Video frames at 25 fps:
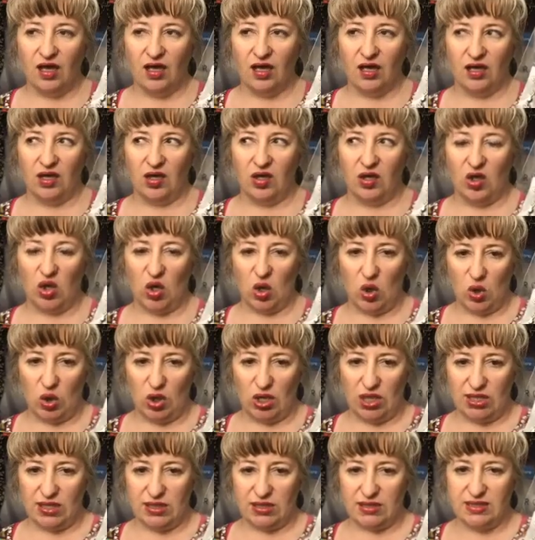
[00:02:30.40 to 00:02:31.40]
a
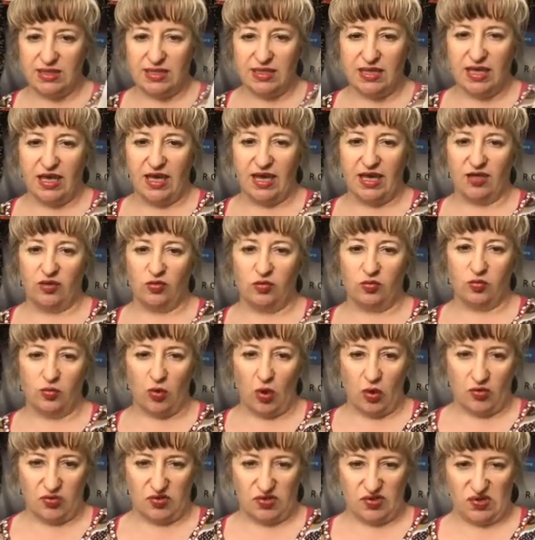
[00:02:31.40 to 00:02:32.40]
gold, and a
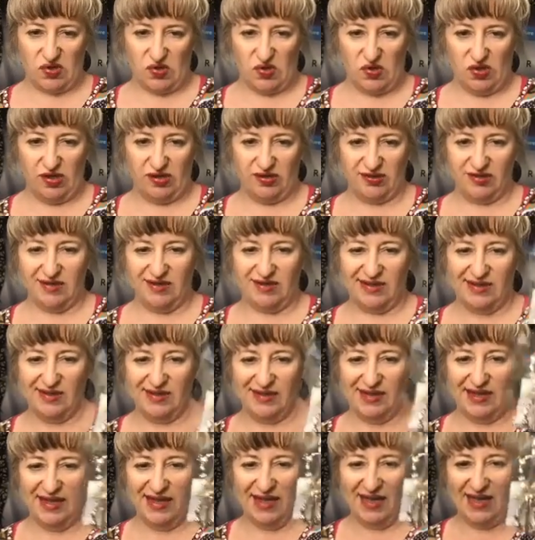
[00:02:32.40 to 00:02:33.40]
rose gold.
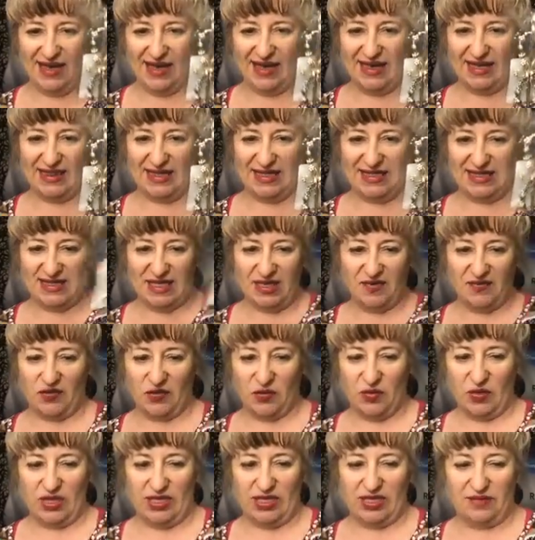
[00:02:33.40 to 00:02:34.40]
I got the
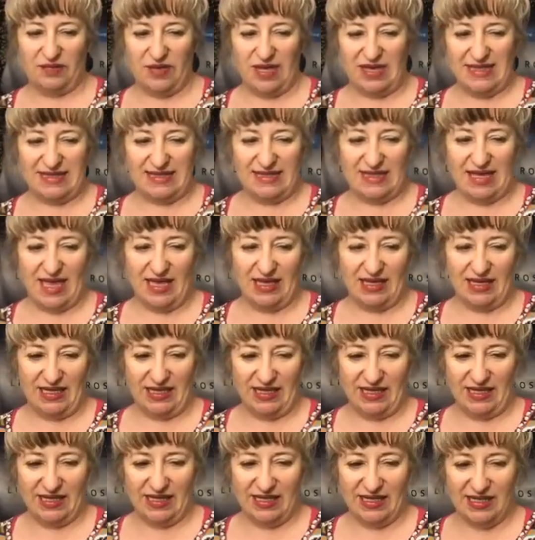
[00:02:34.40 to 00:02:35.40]
silver one in my set
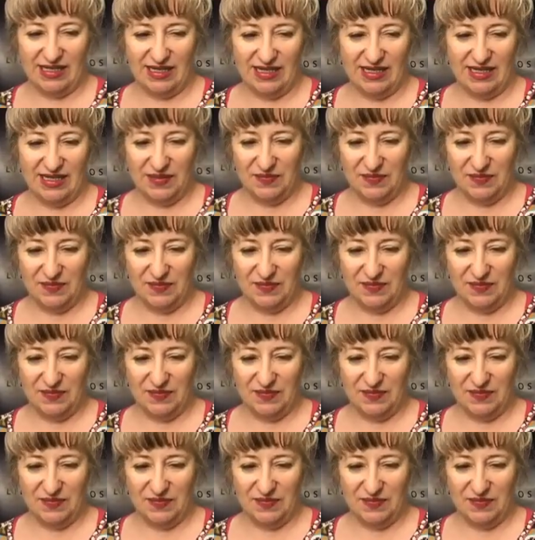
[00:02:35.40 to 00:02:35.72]
here.